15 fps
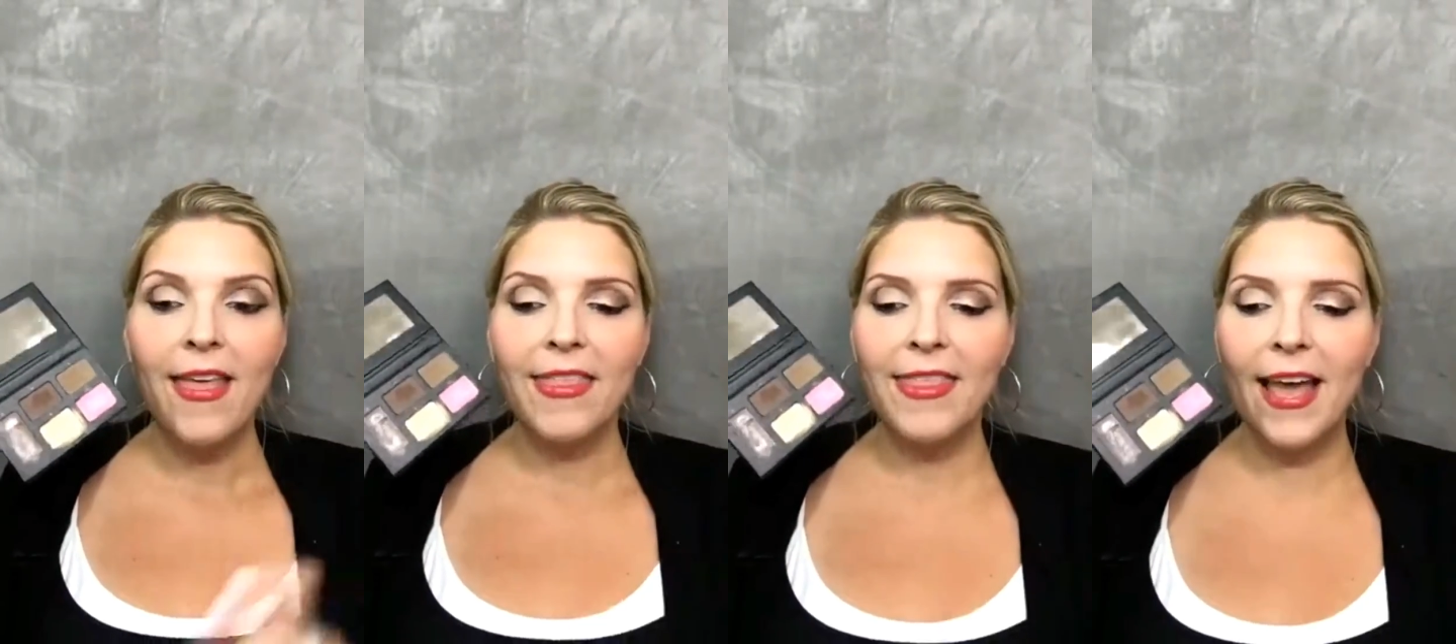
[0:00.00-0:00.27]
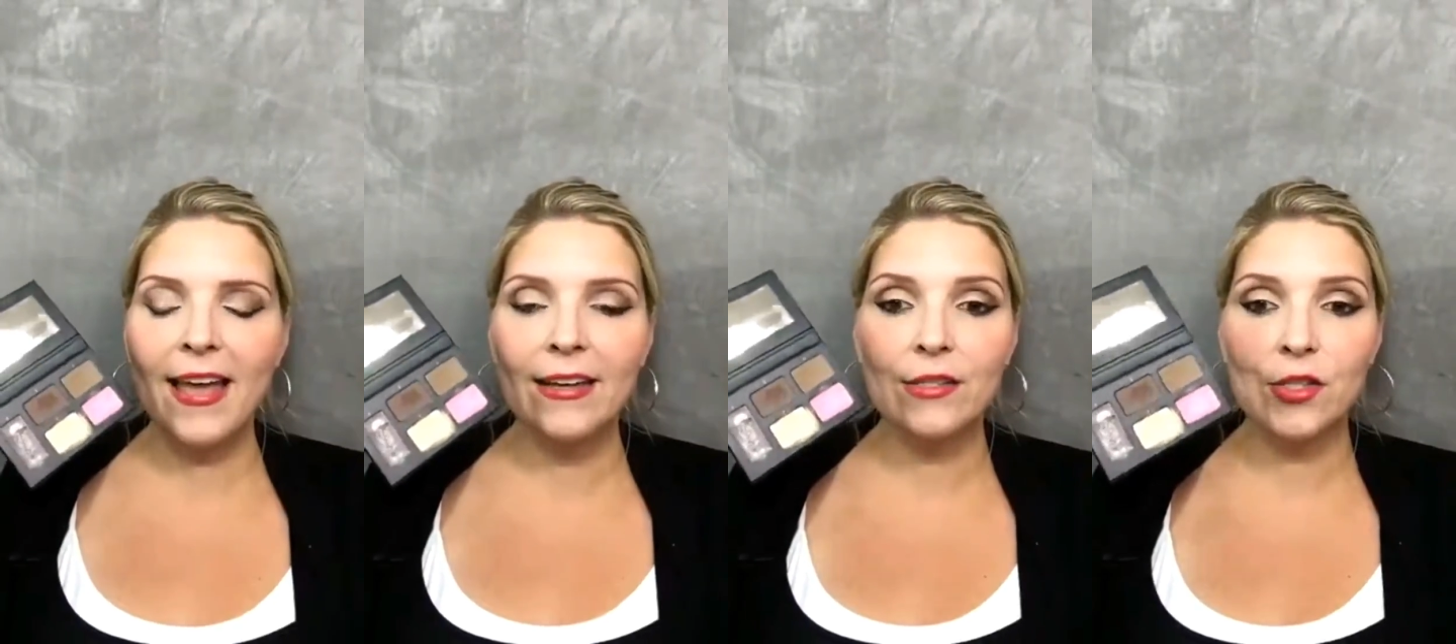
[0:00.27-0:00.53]

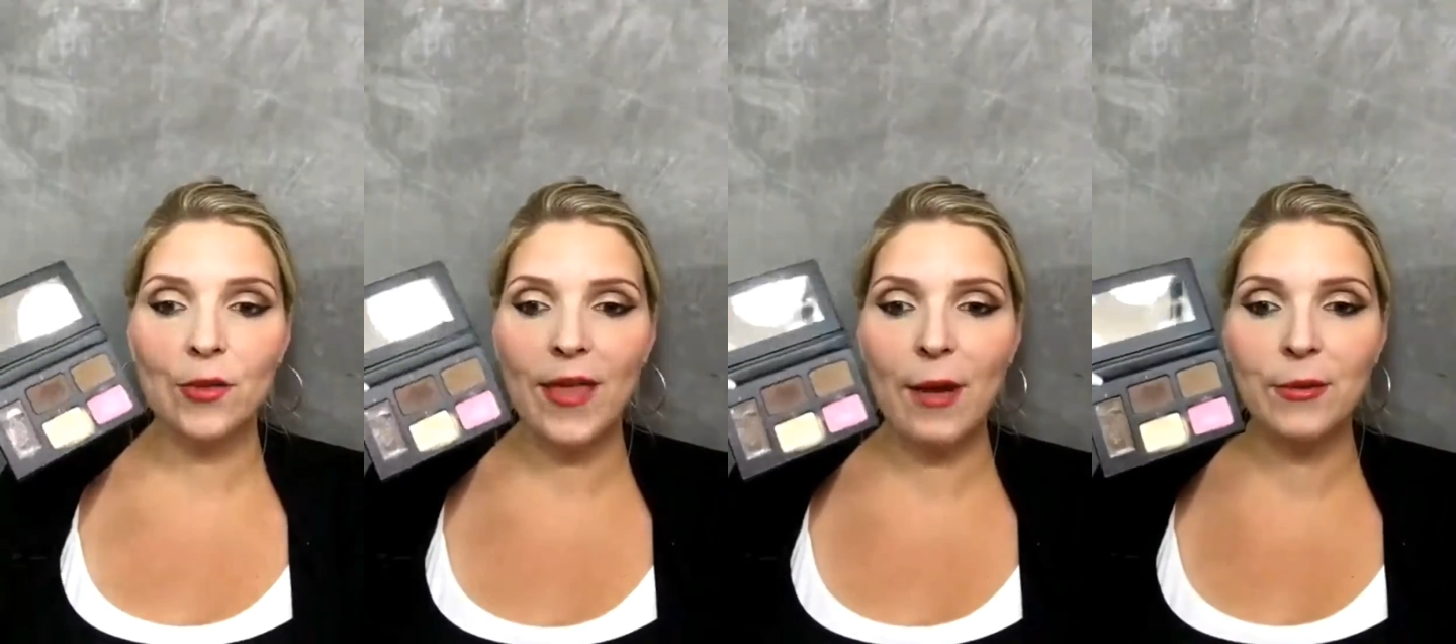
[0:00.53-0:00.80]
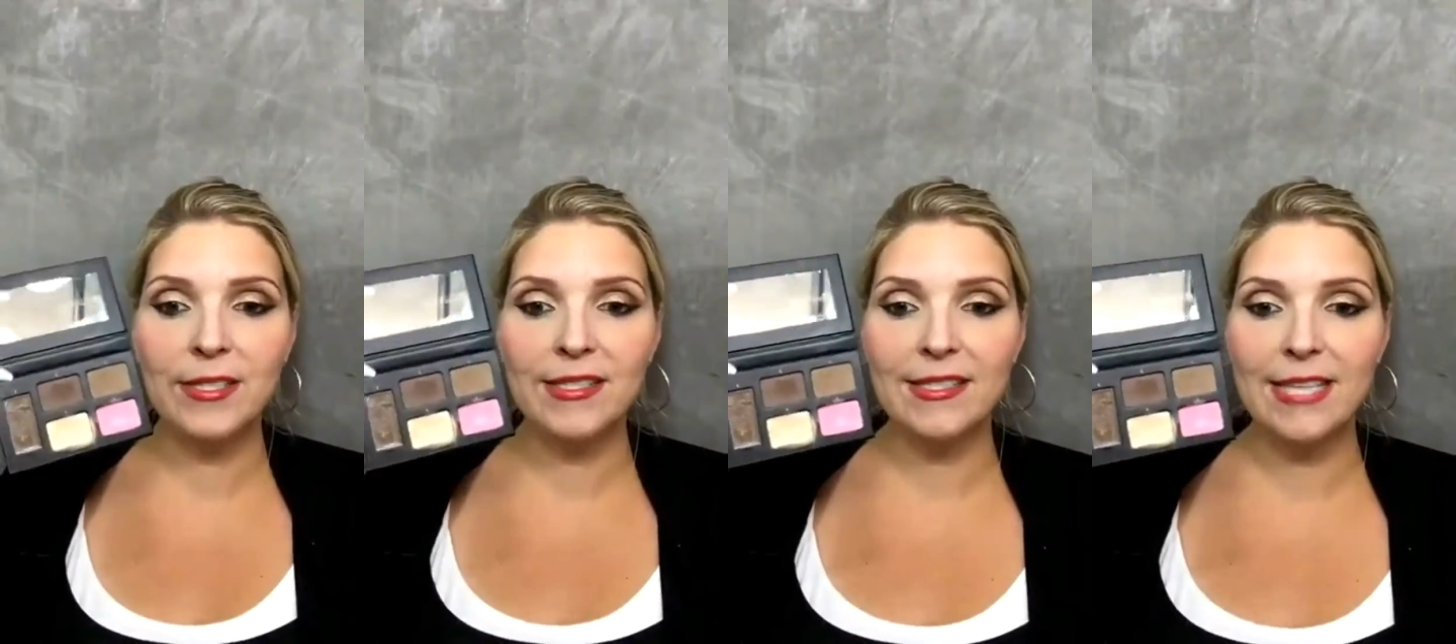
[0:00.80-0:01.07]
Then, so that
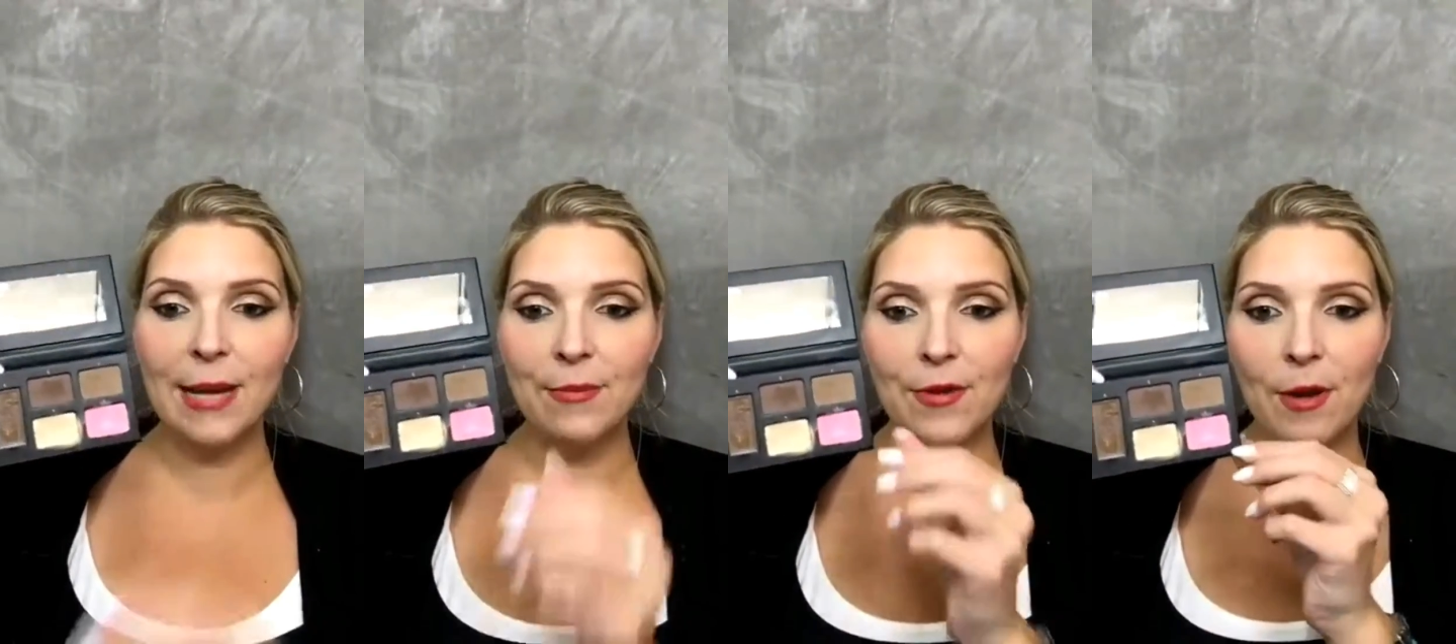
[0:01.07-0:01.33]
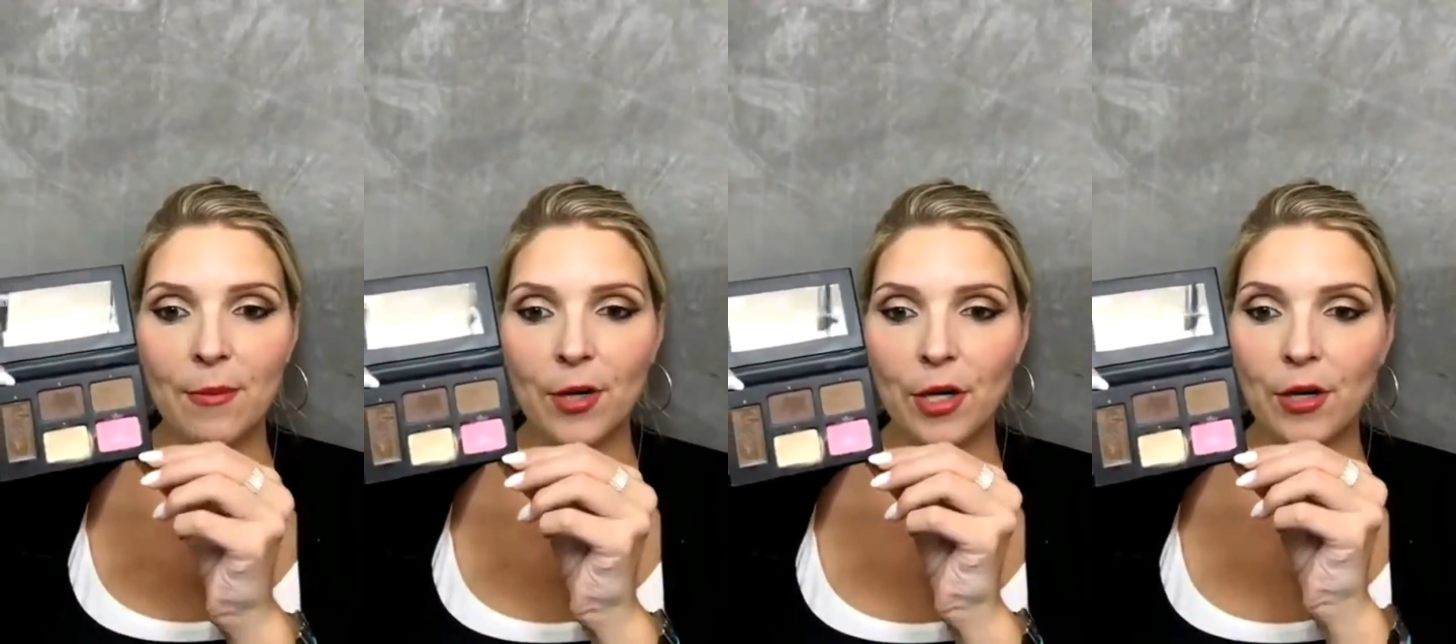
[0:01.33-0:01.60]
was step
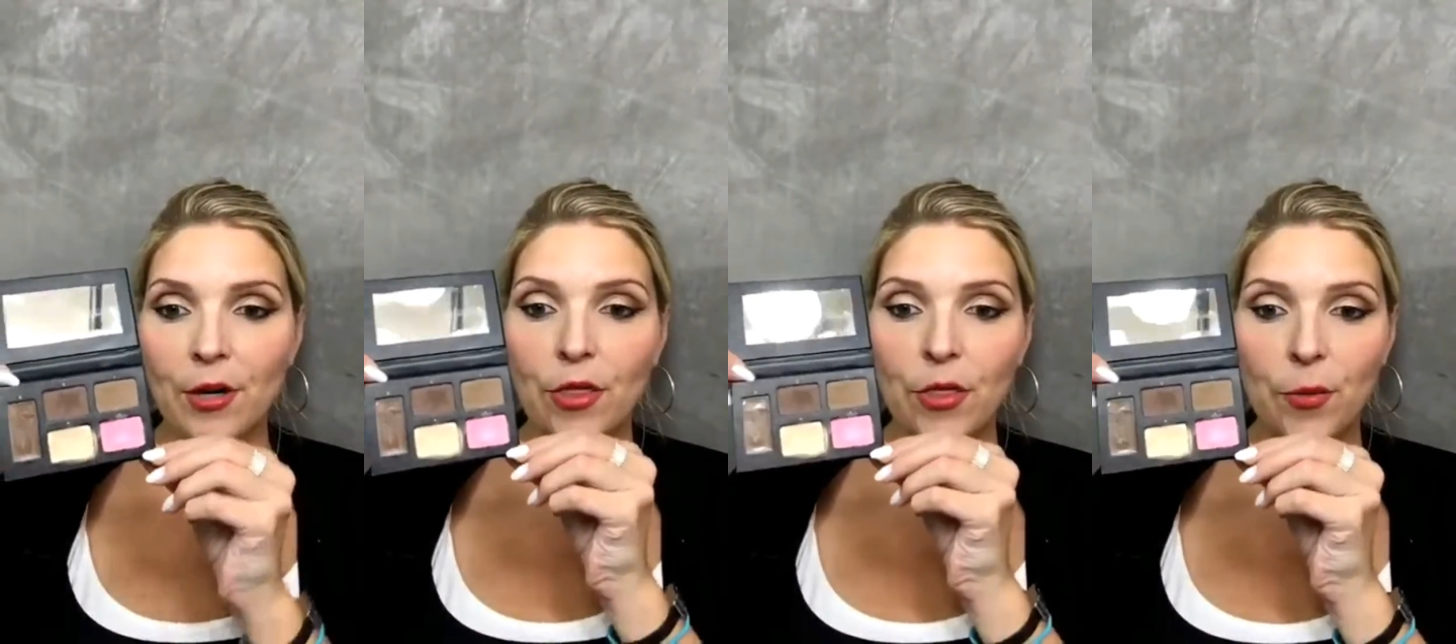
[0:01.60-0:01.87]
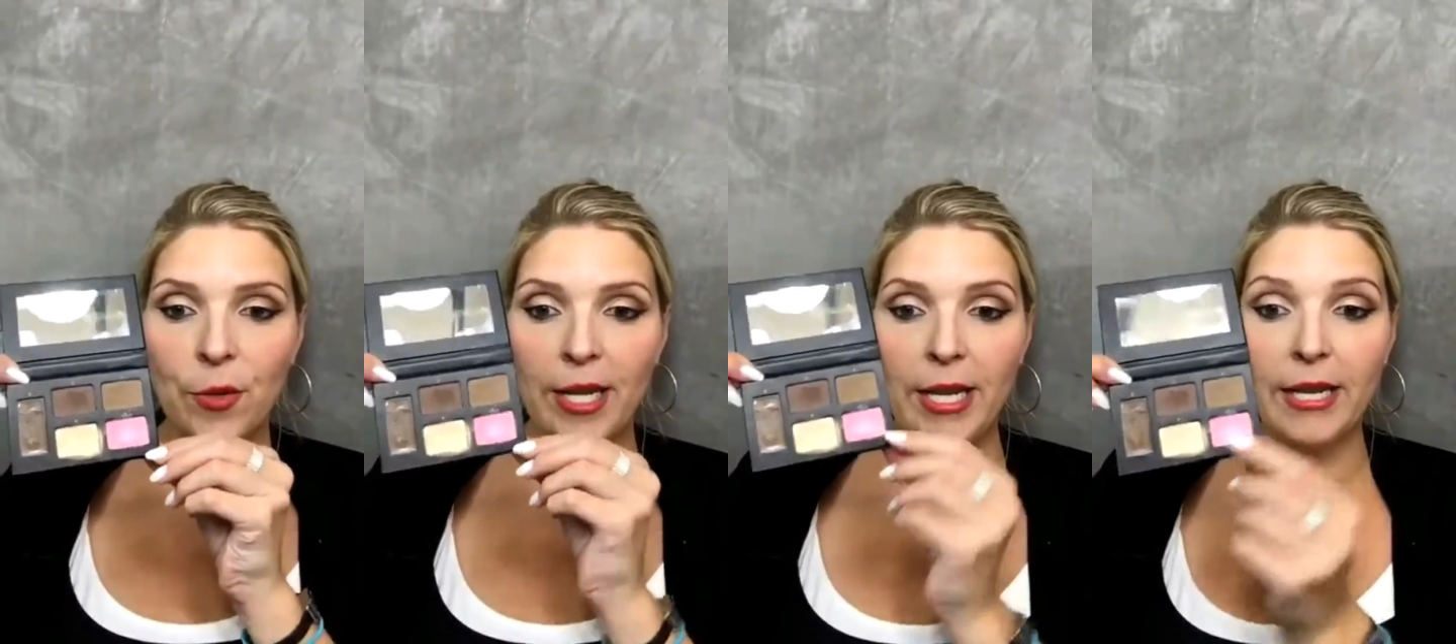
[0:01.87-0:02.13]
number
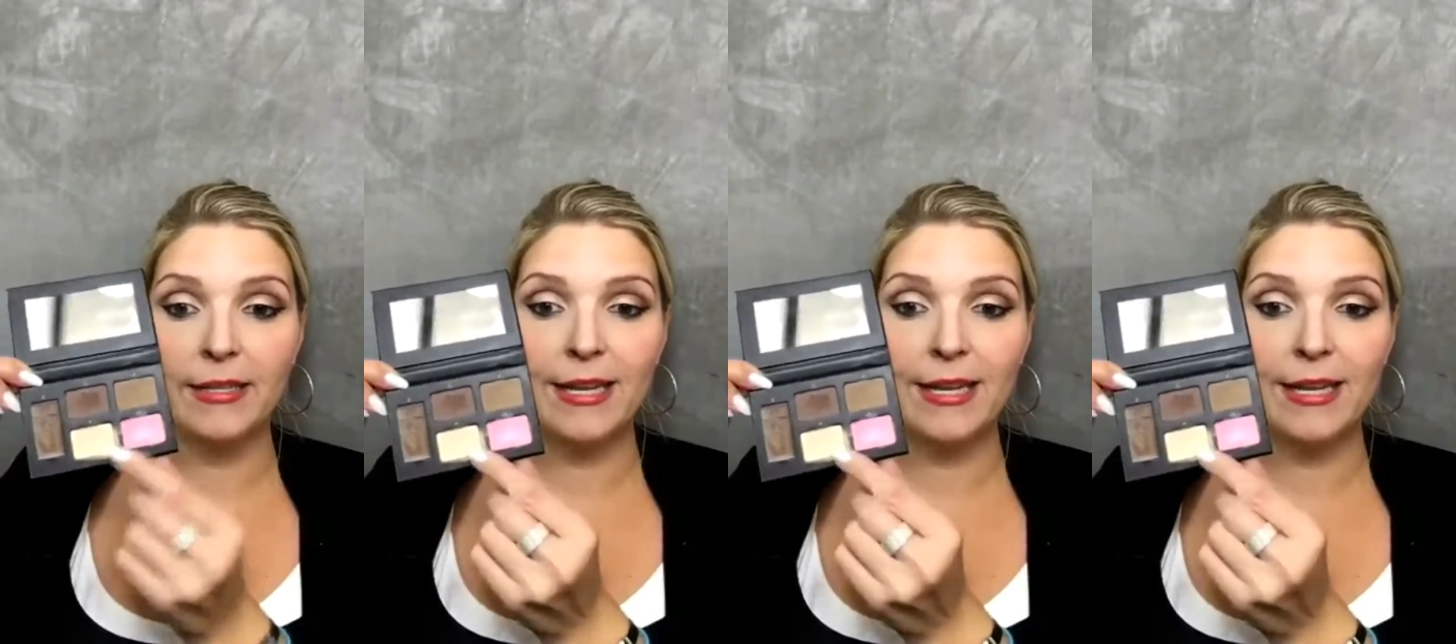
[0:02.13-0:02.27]
3.